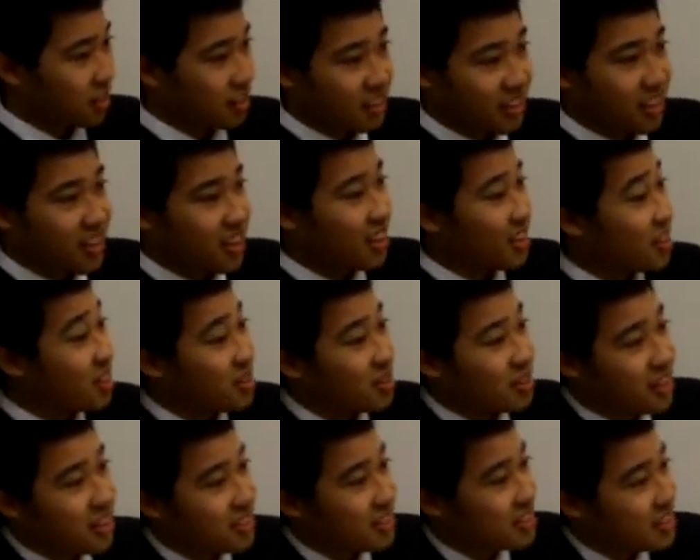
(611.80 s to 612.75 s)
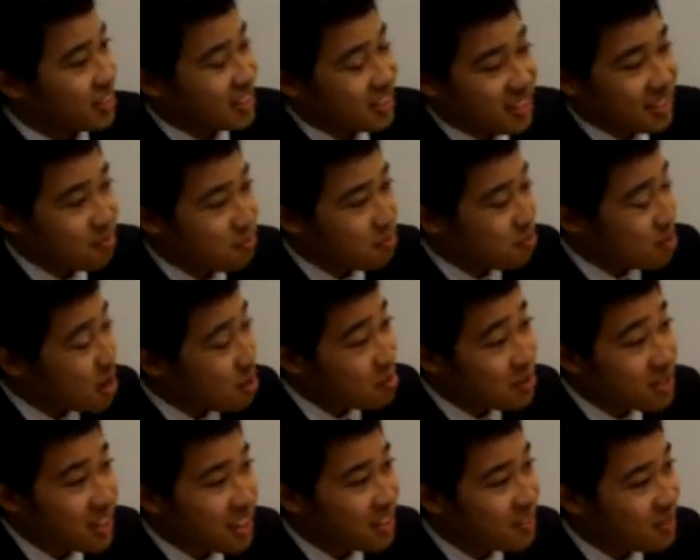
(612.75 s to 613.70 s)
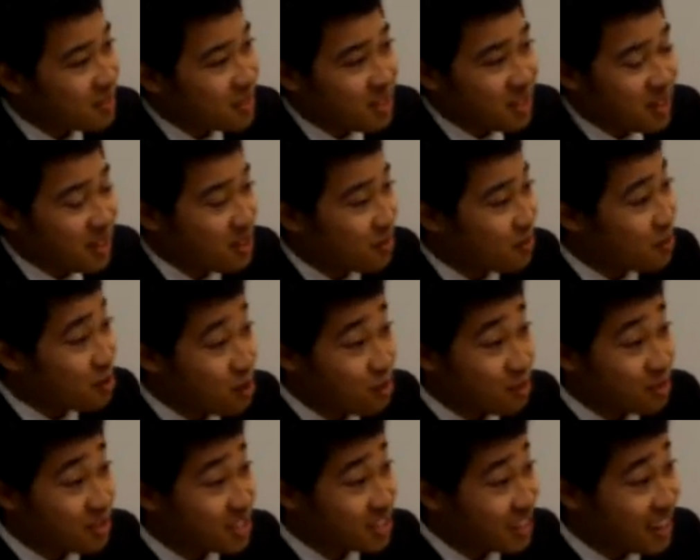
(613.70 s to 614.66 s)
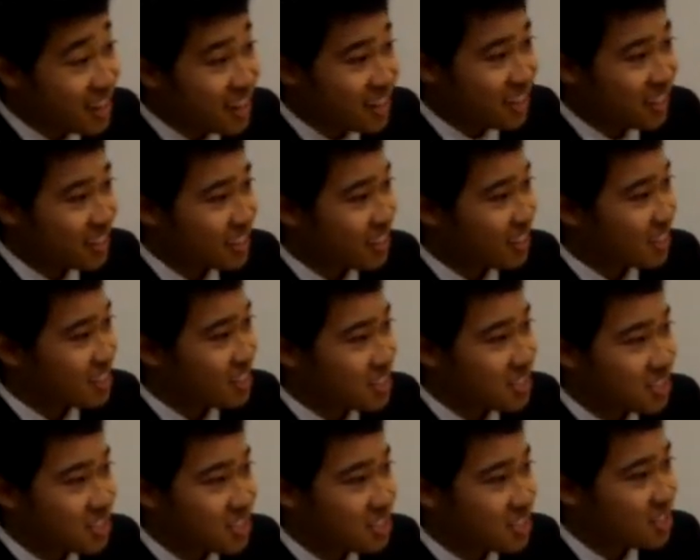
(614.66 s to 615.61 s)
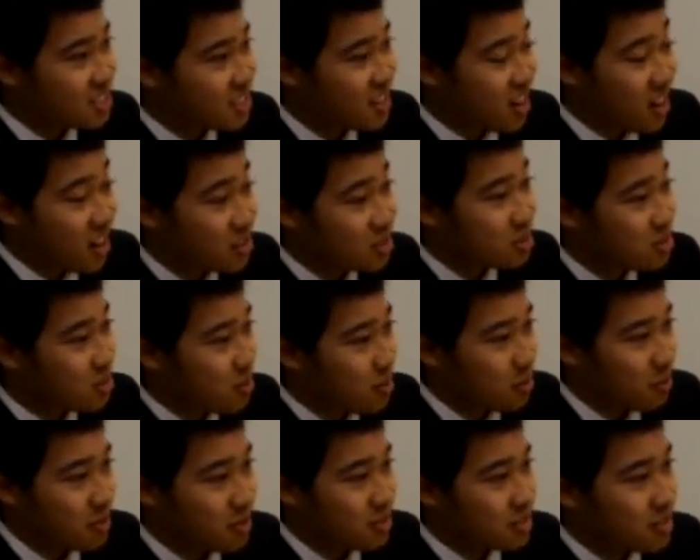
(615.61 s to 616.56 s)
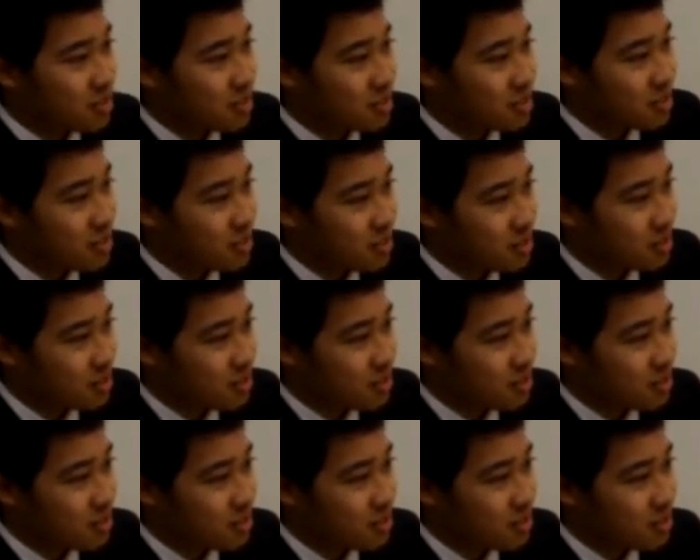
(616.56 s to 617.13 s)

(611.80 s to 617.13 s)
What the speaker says: Like, hello, like, probably not even in a formal setting, like, just talk to him, I mean, just...